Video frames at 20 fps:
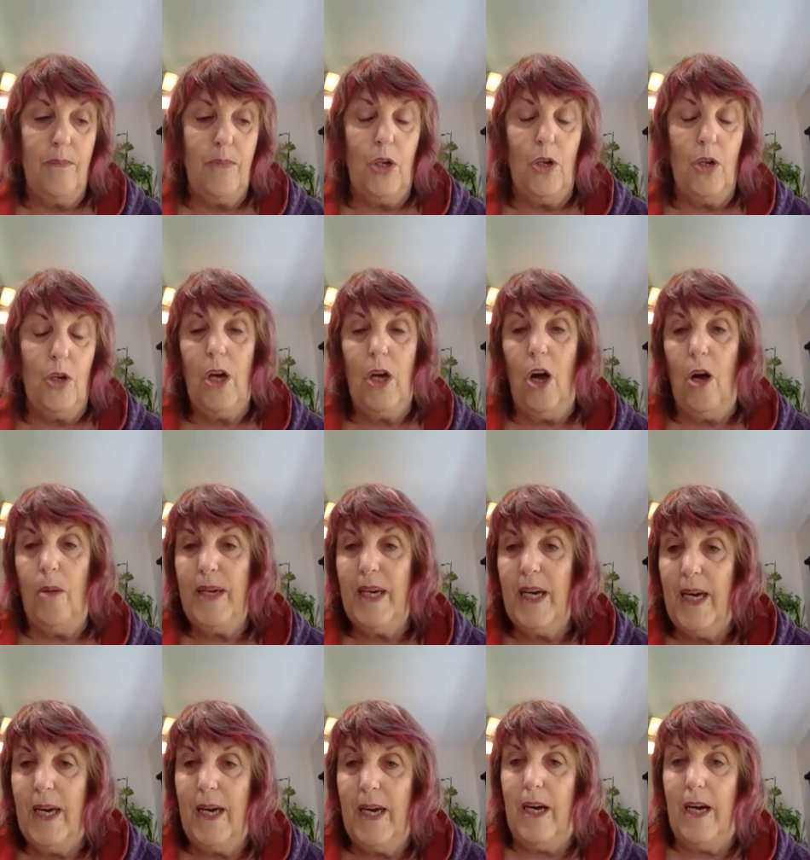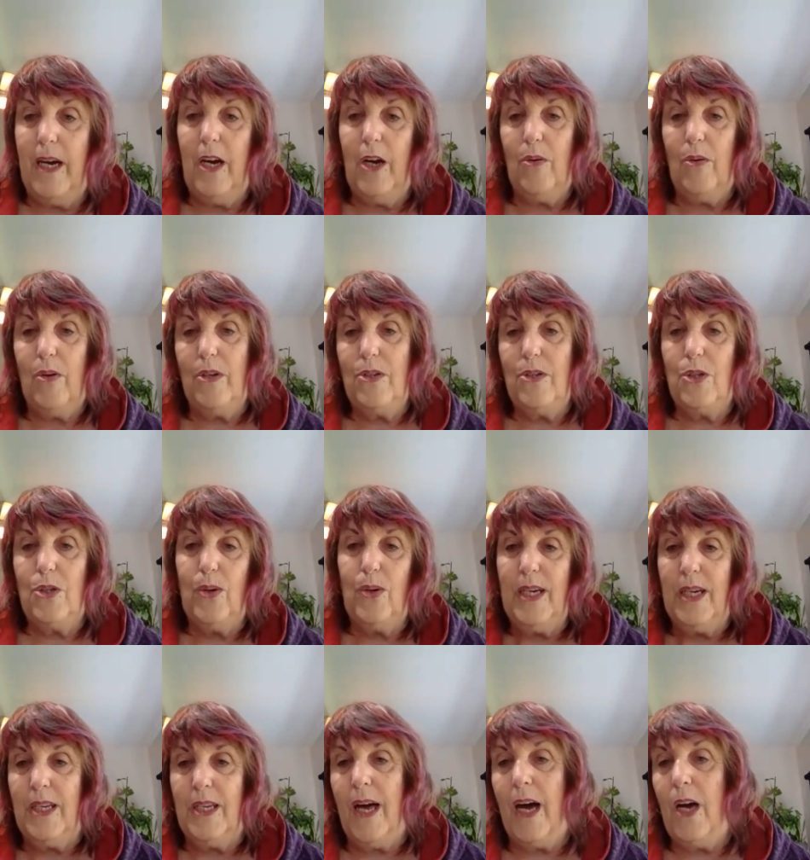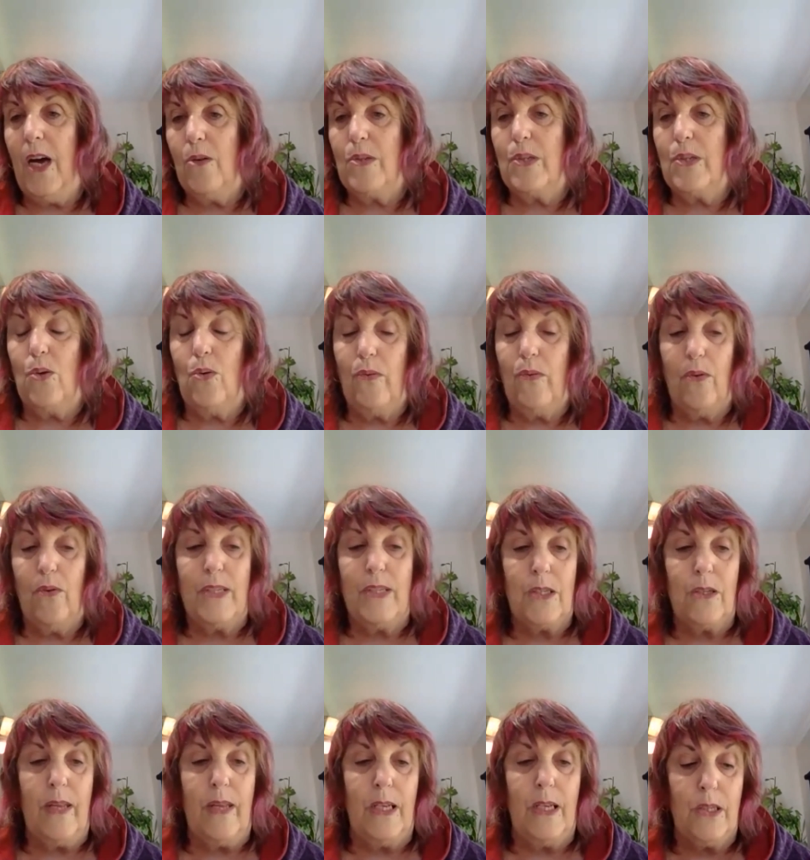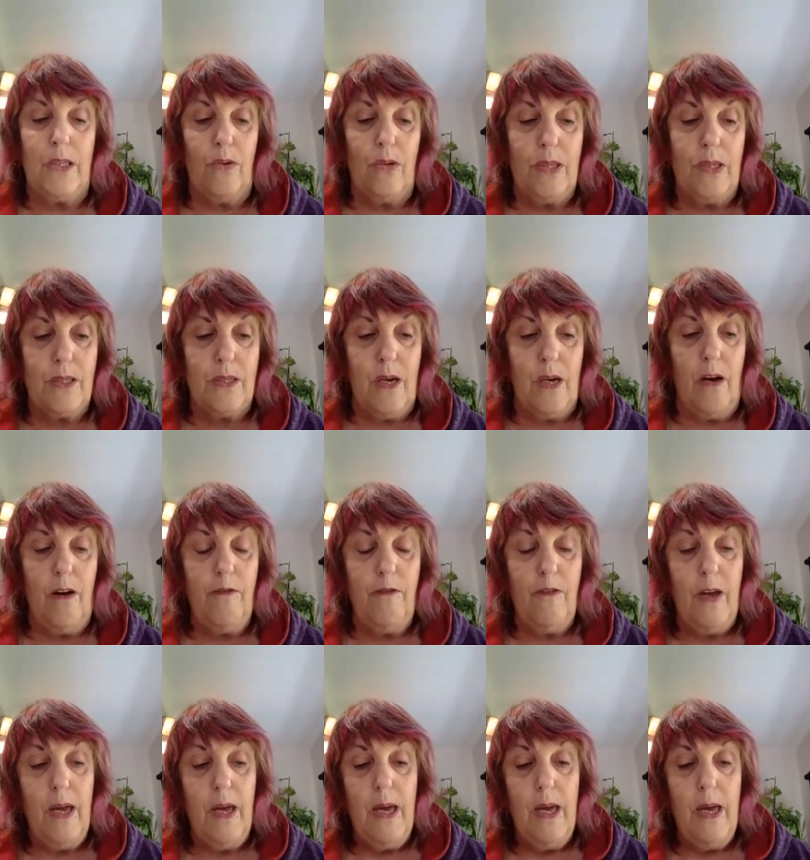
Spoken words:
you know, combing her hair and doing her nails, all that sort of stuff.